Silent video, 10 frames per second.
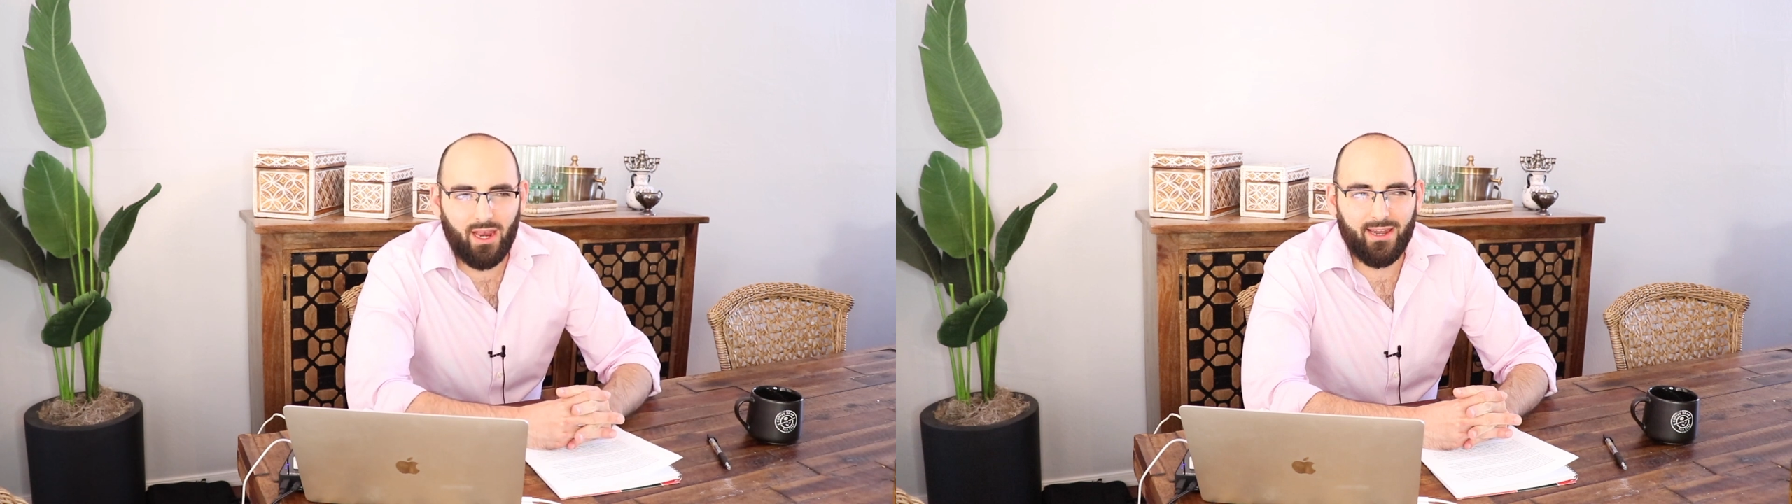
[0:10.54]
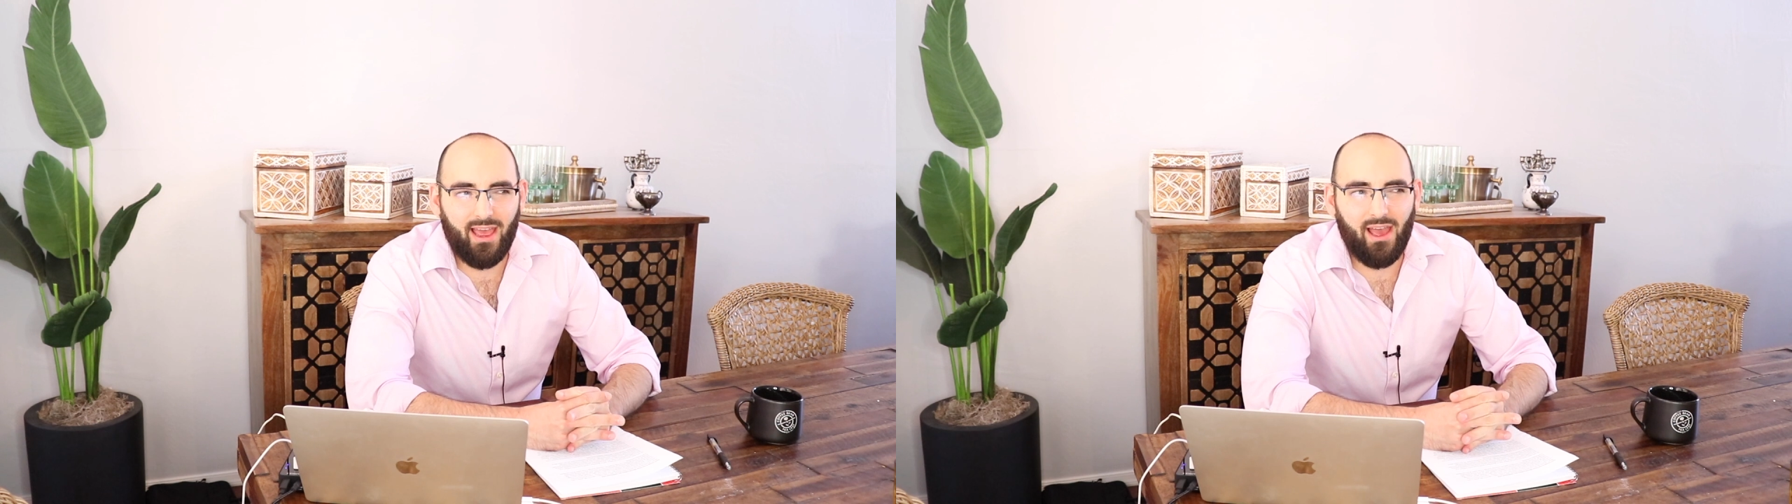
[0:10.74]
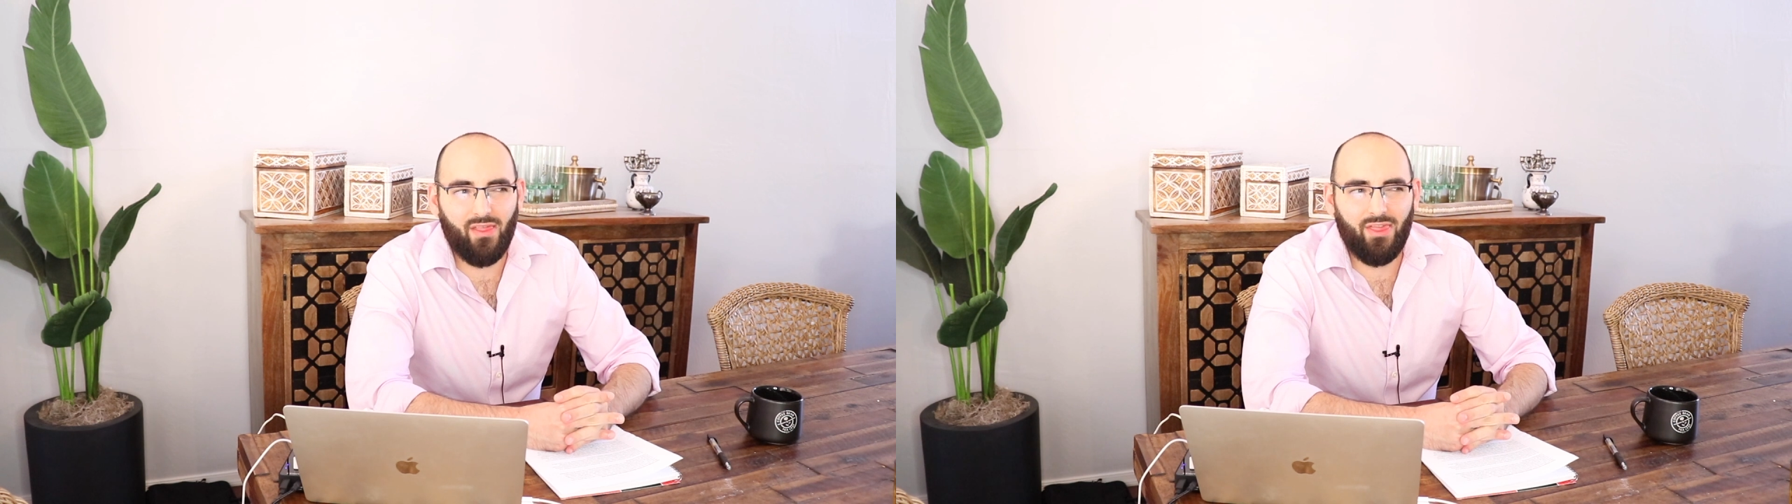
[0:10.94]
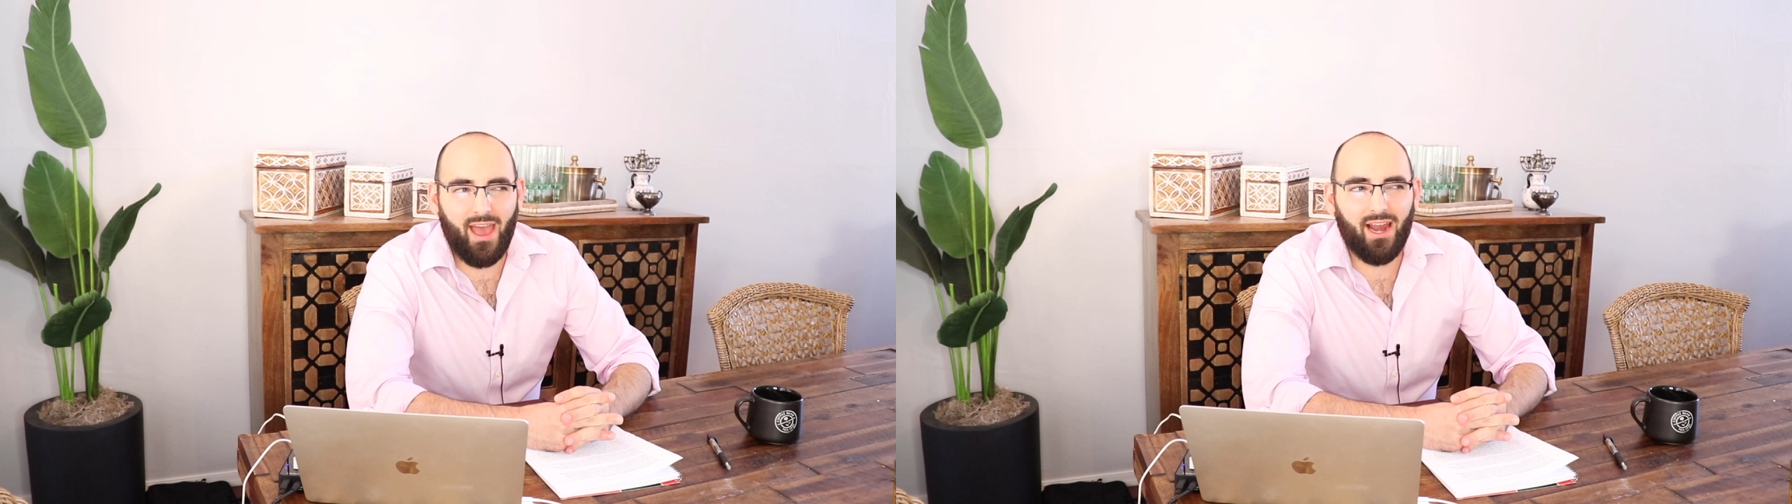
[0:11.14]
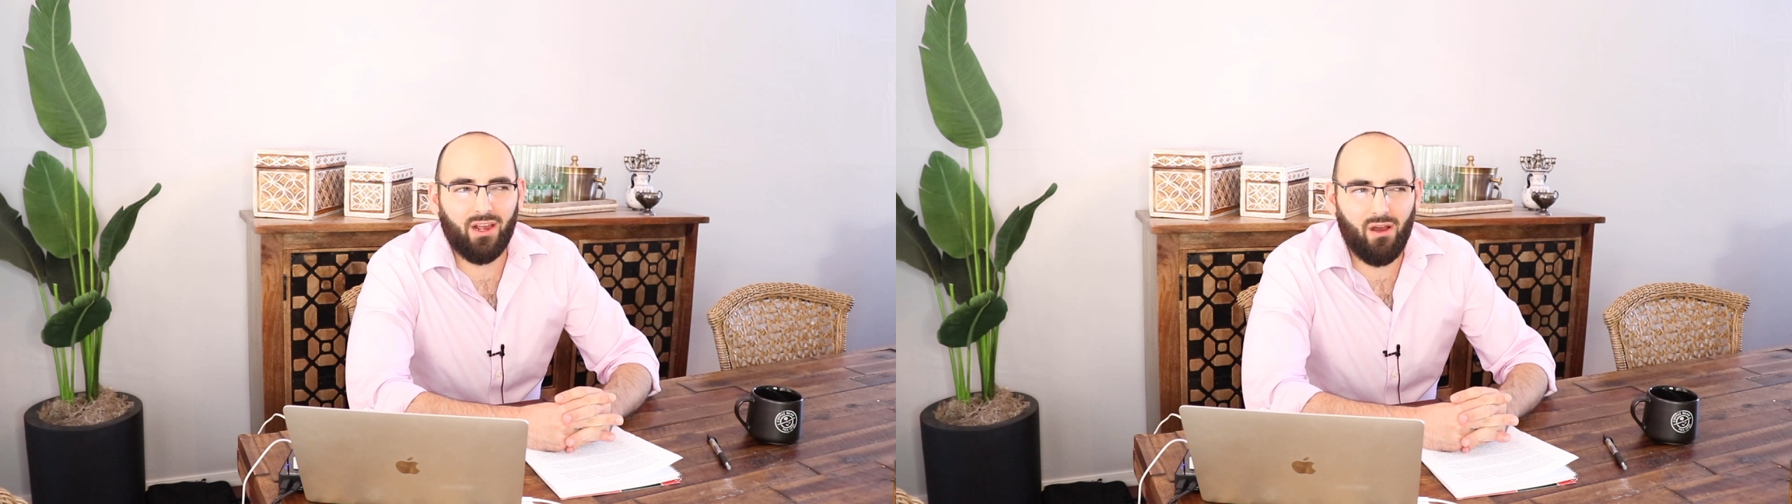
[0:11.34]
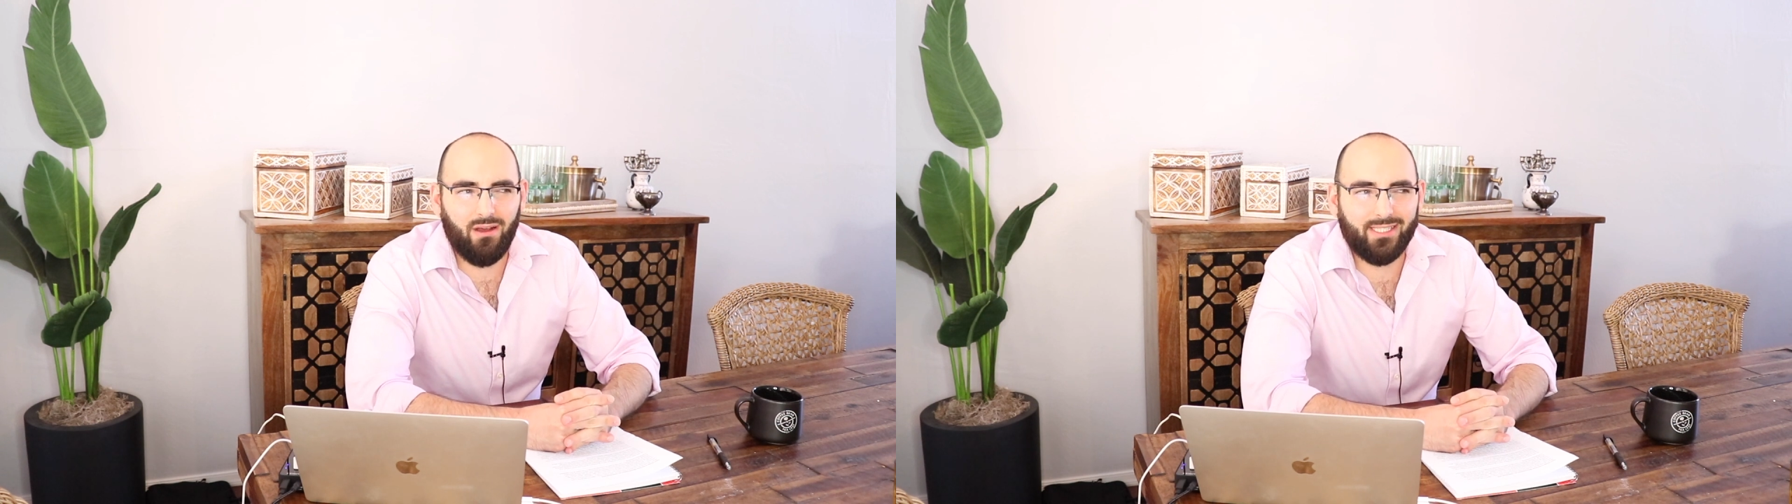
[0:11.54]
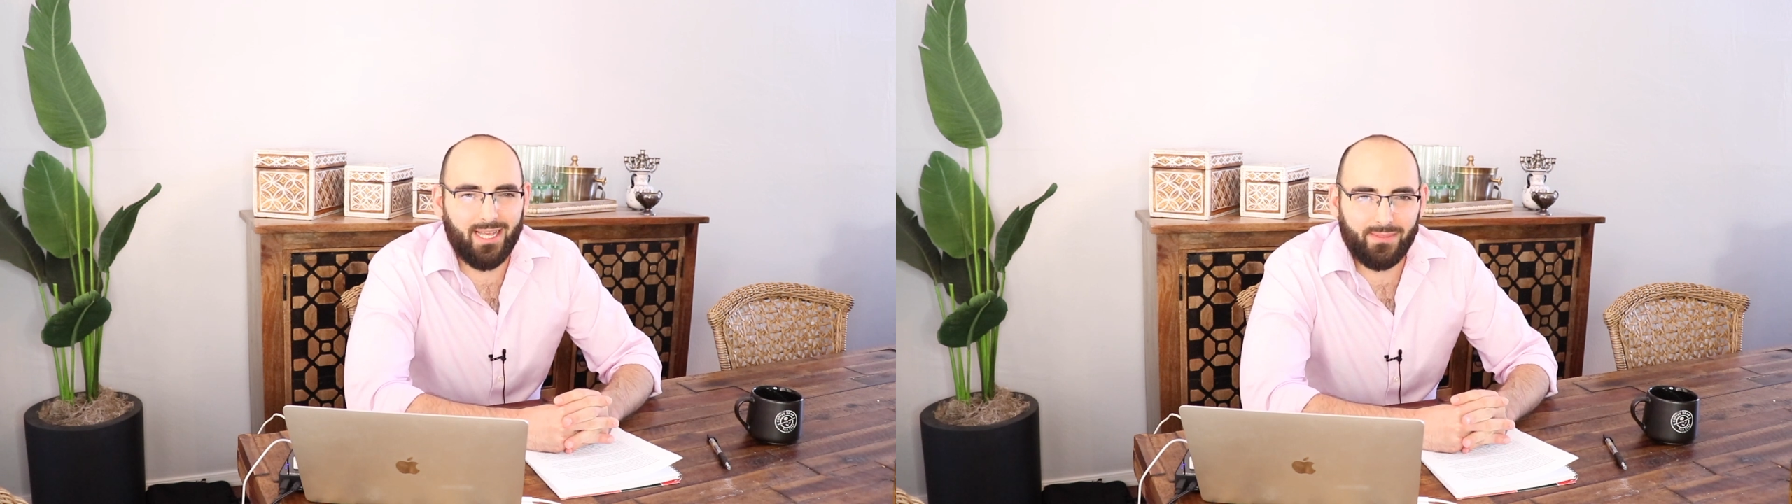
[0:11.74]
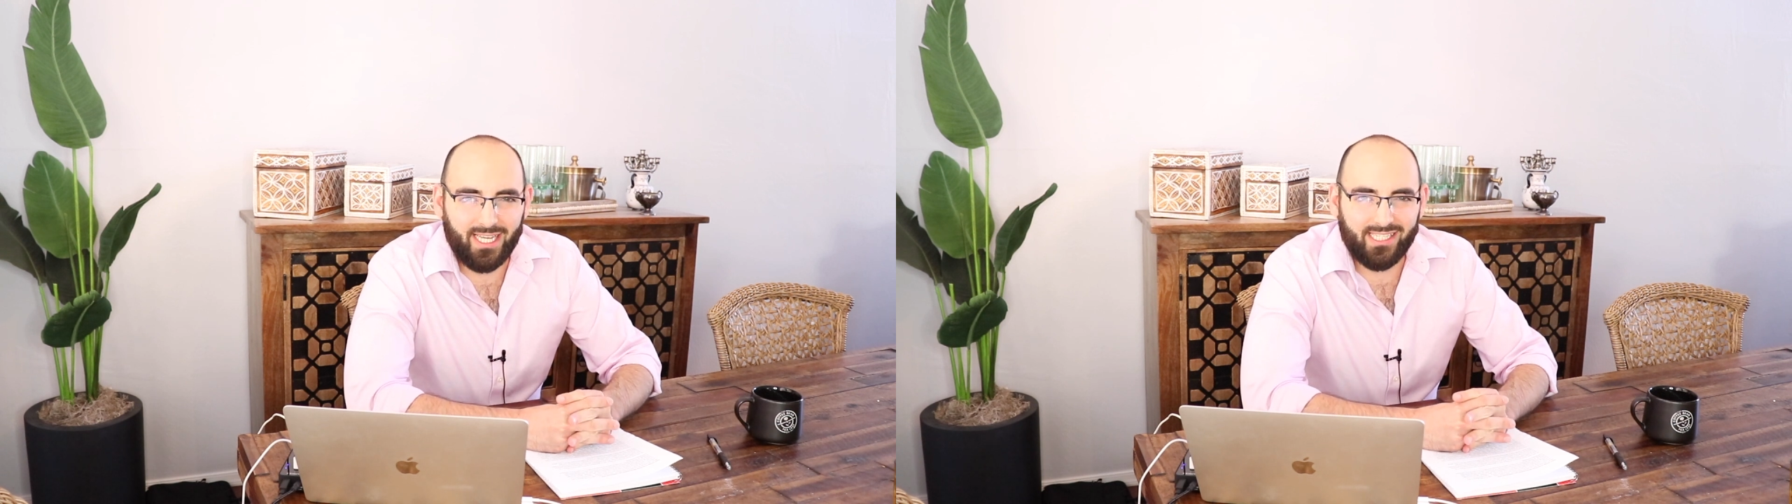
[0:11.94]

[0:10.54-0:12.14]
Now that concept